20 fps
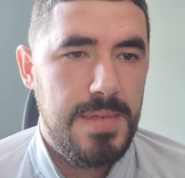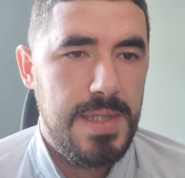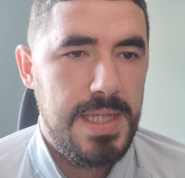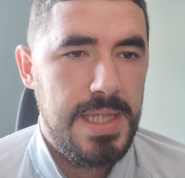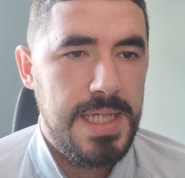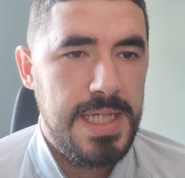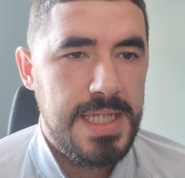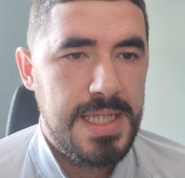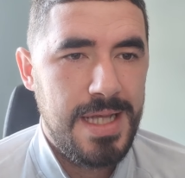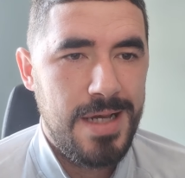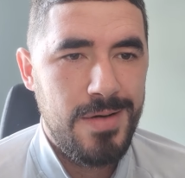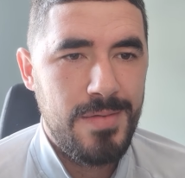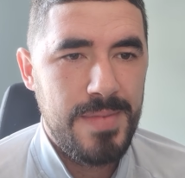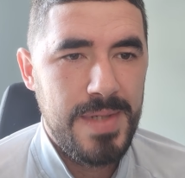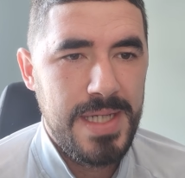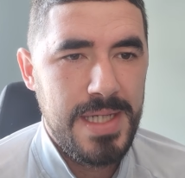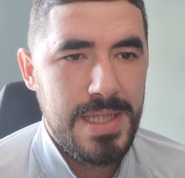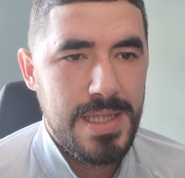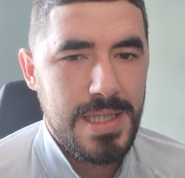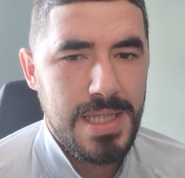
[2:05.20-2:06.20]
He's now
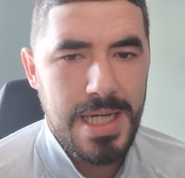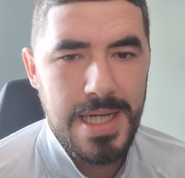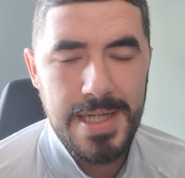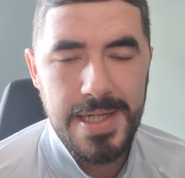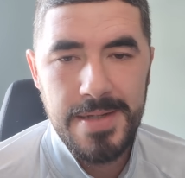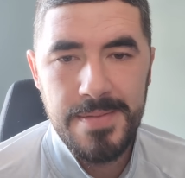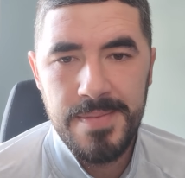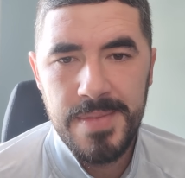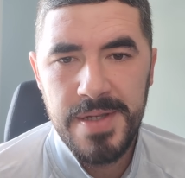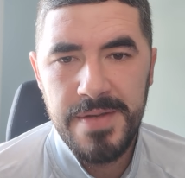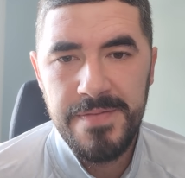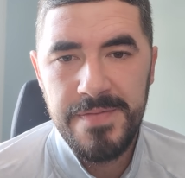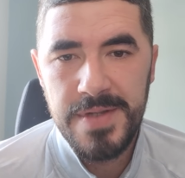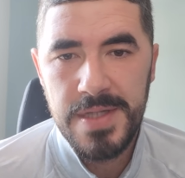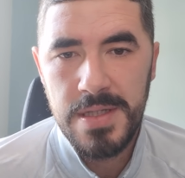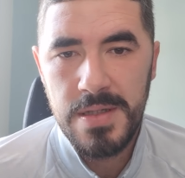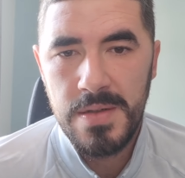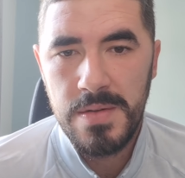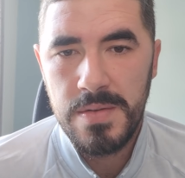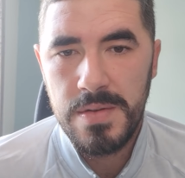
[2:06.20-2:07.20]
been targeting me in
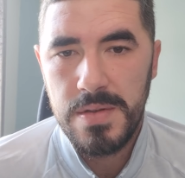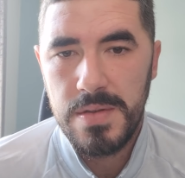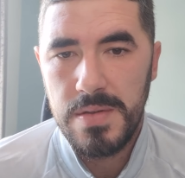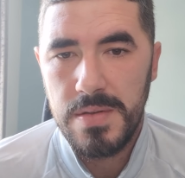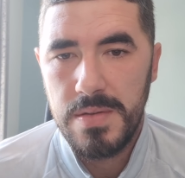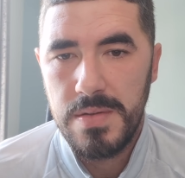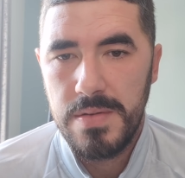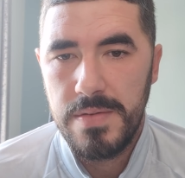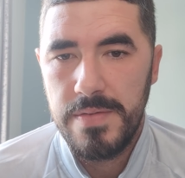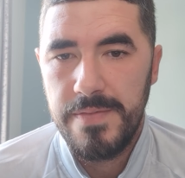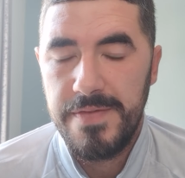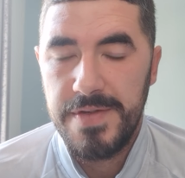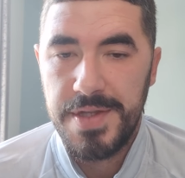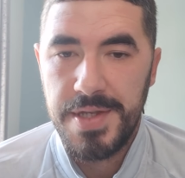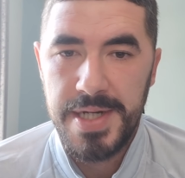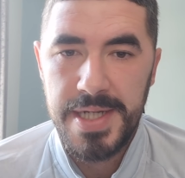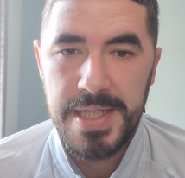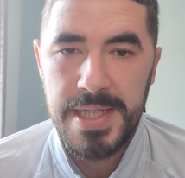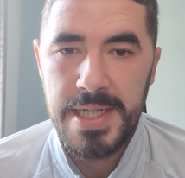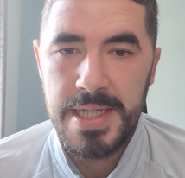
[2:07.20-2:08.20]
videos for
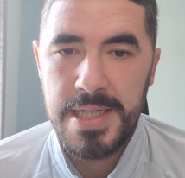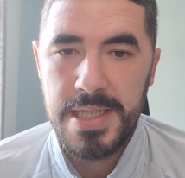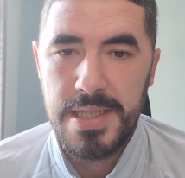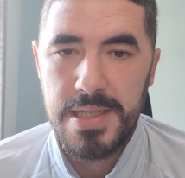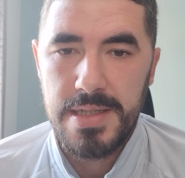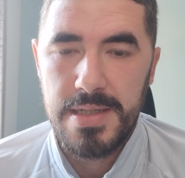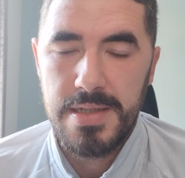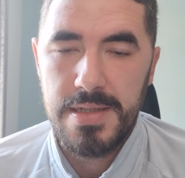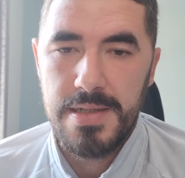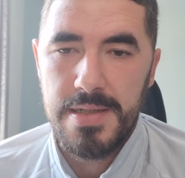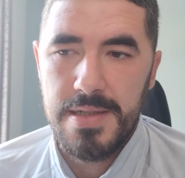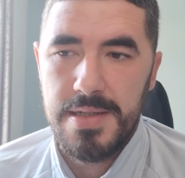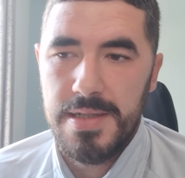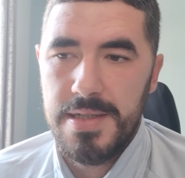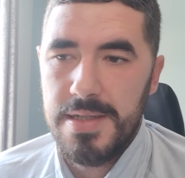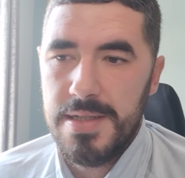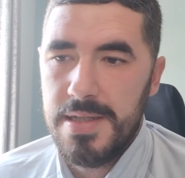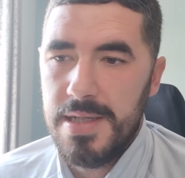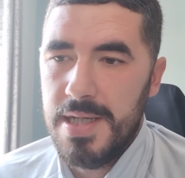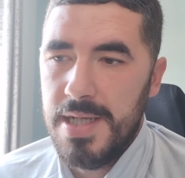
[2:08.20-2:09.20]
3 days.
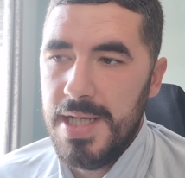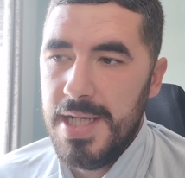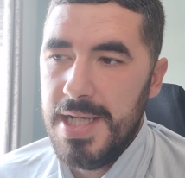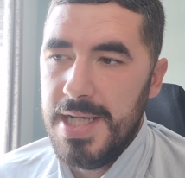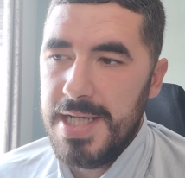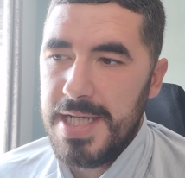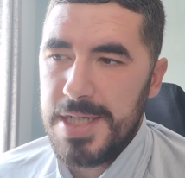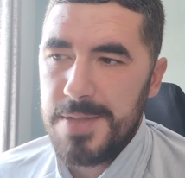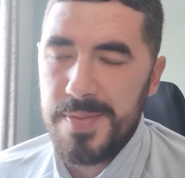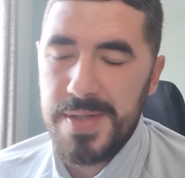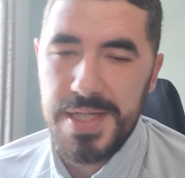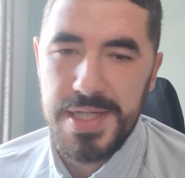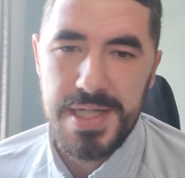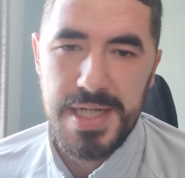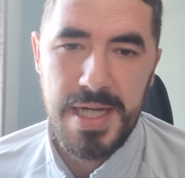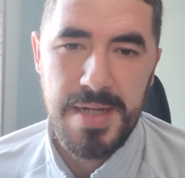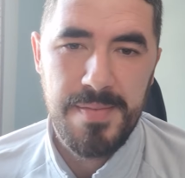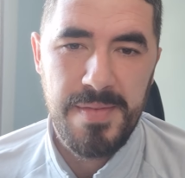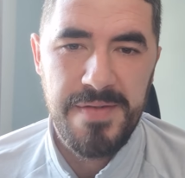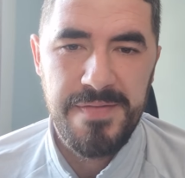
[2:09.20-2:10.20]
He's been
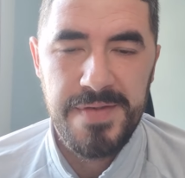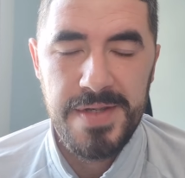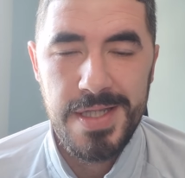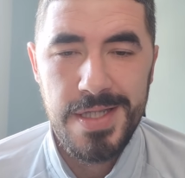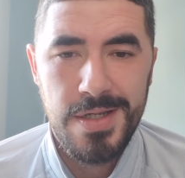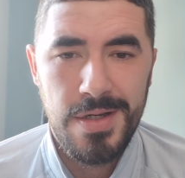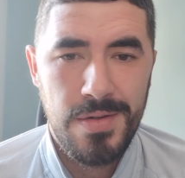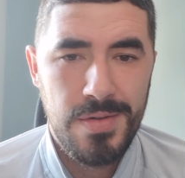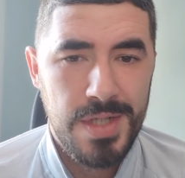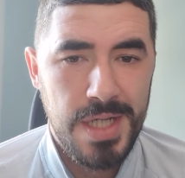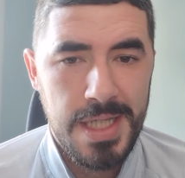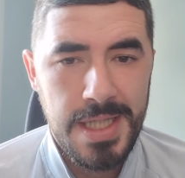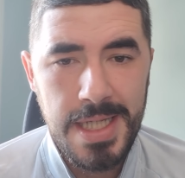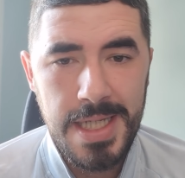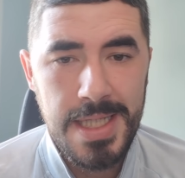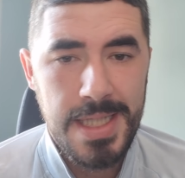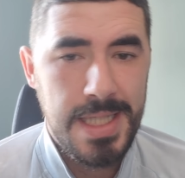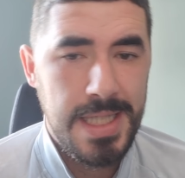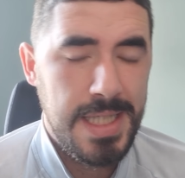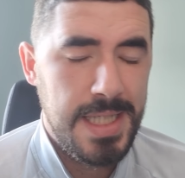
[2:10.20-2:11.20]
saying my videos at
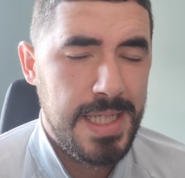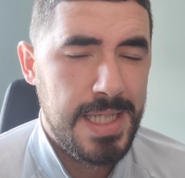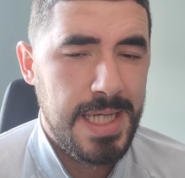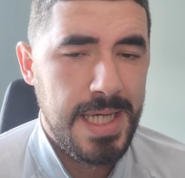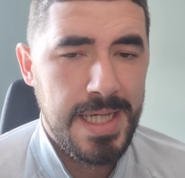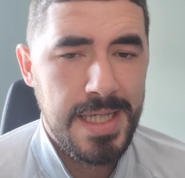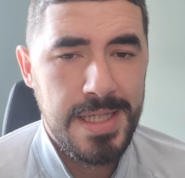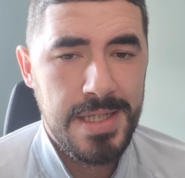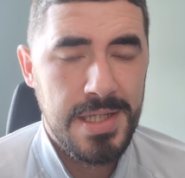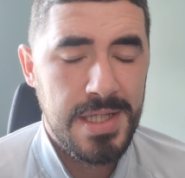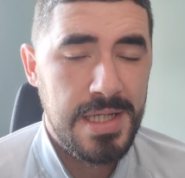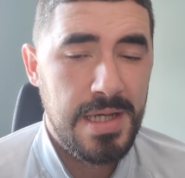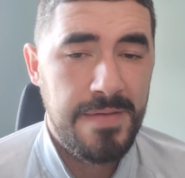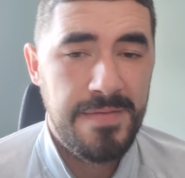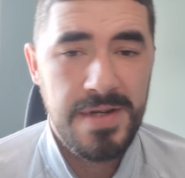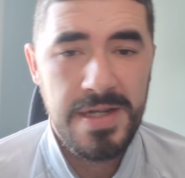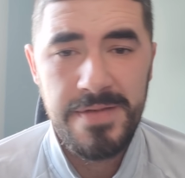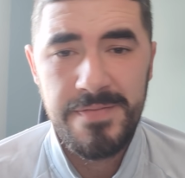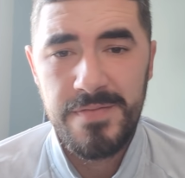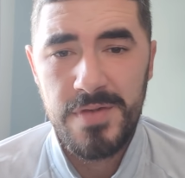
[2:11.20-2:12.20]
18k and you
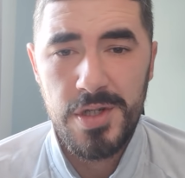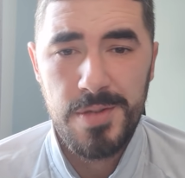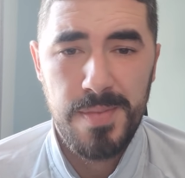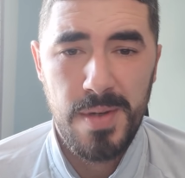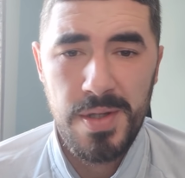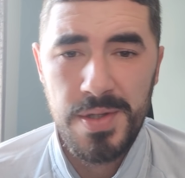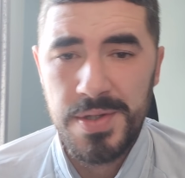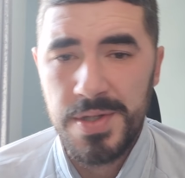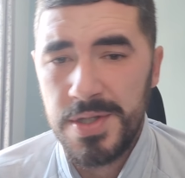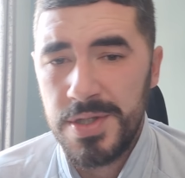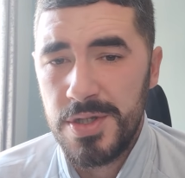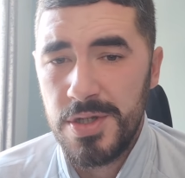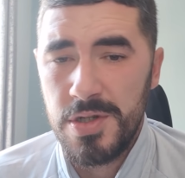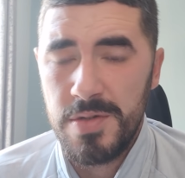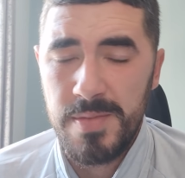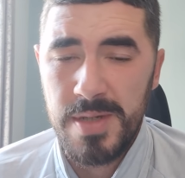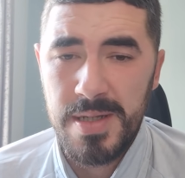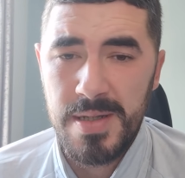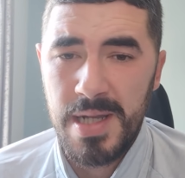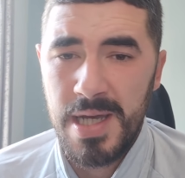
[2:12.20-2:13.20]
haven't even responded to
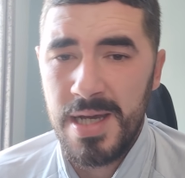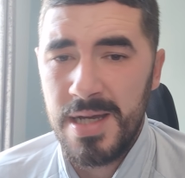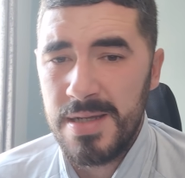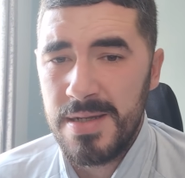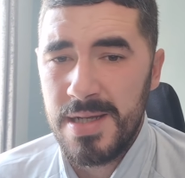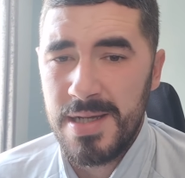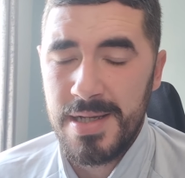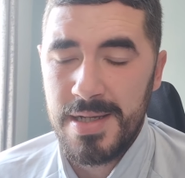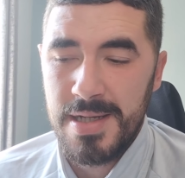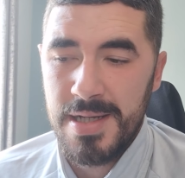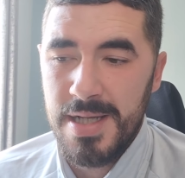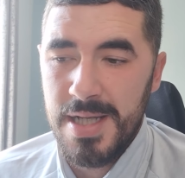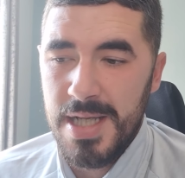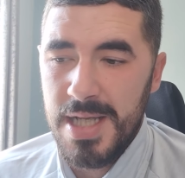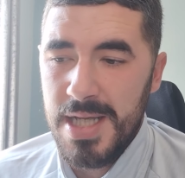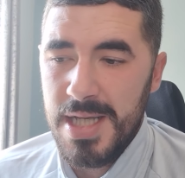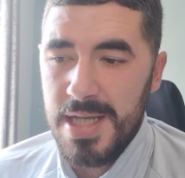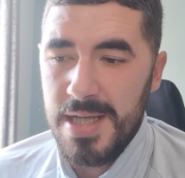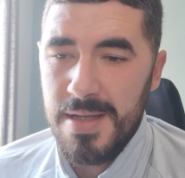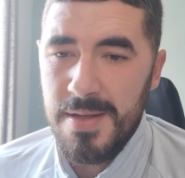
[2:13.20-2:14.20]
me,
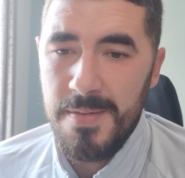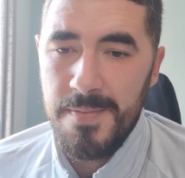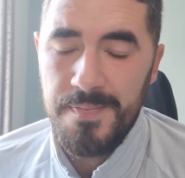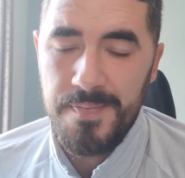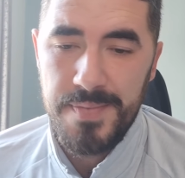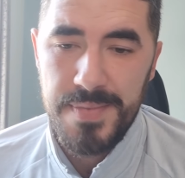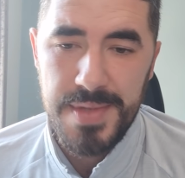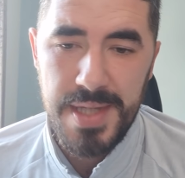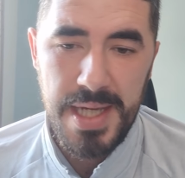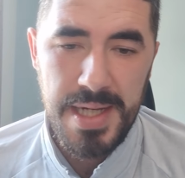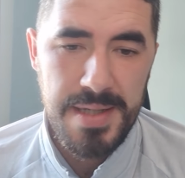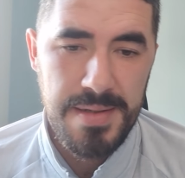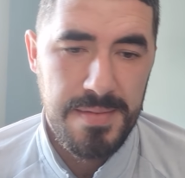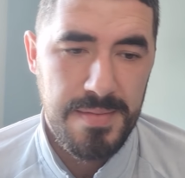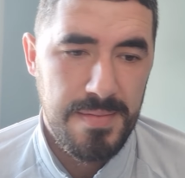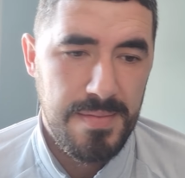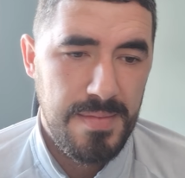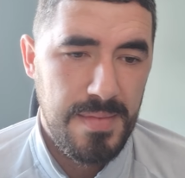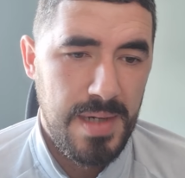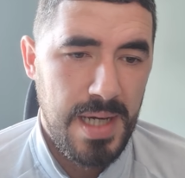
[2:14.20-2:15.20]
Then
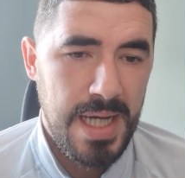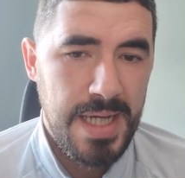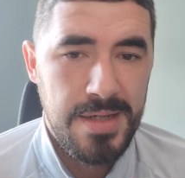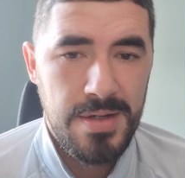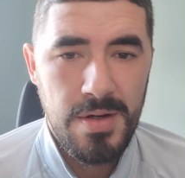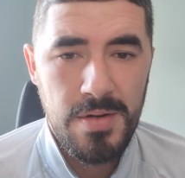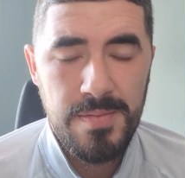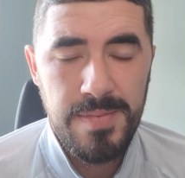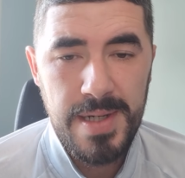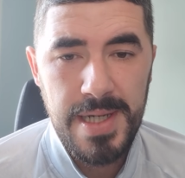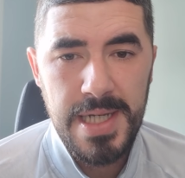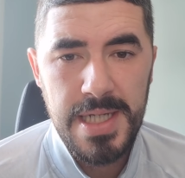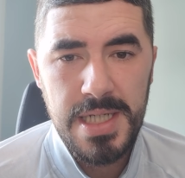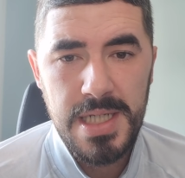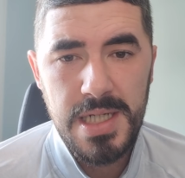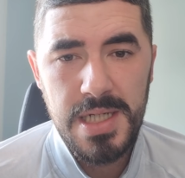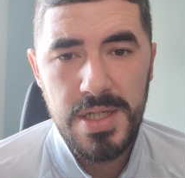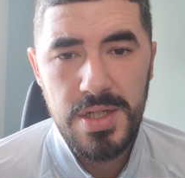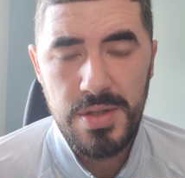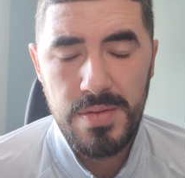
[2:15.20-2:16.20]
I know
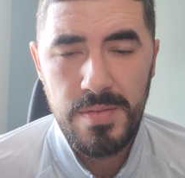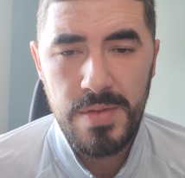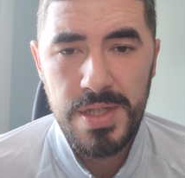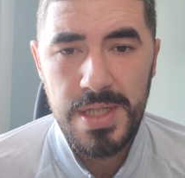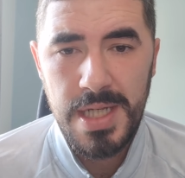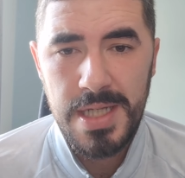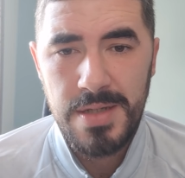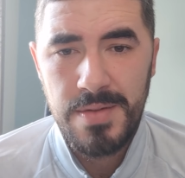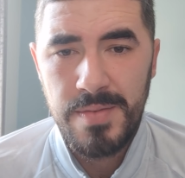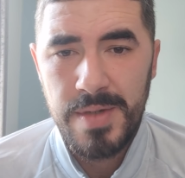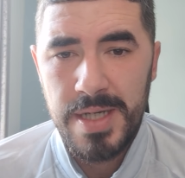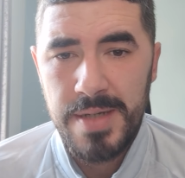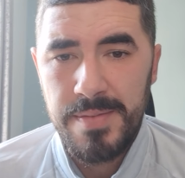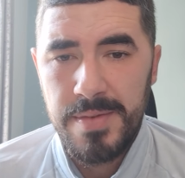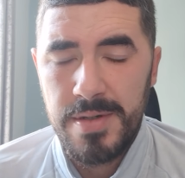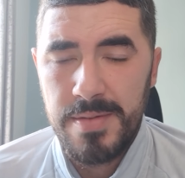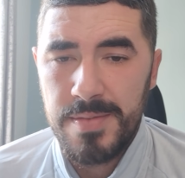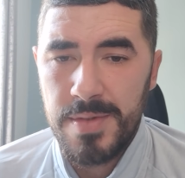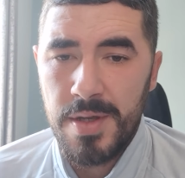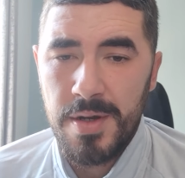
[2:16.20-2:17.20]
personally someone's had a word
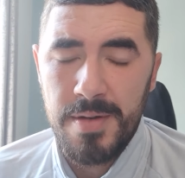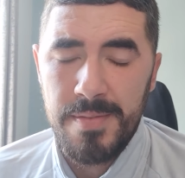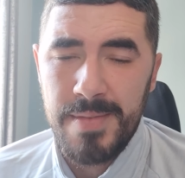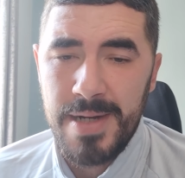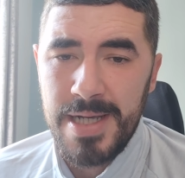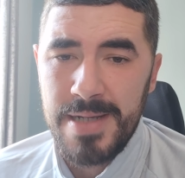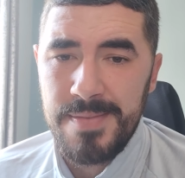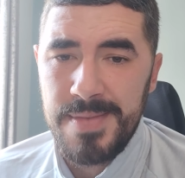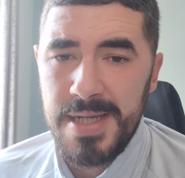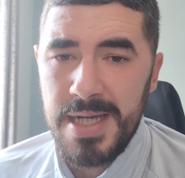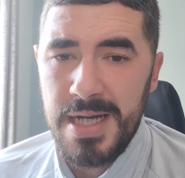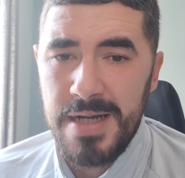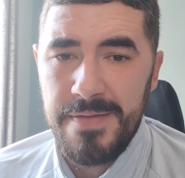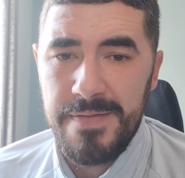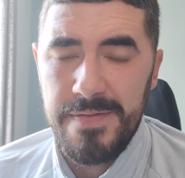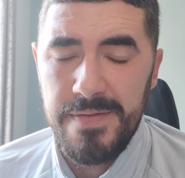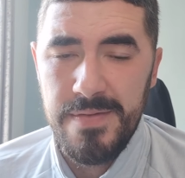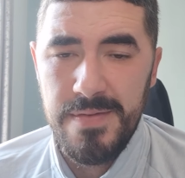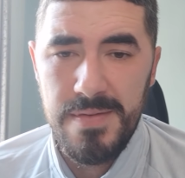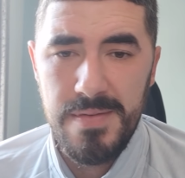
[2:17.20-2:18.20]
with him, not on my behalf,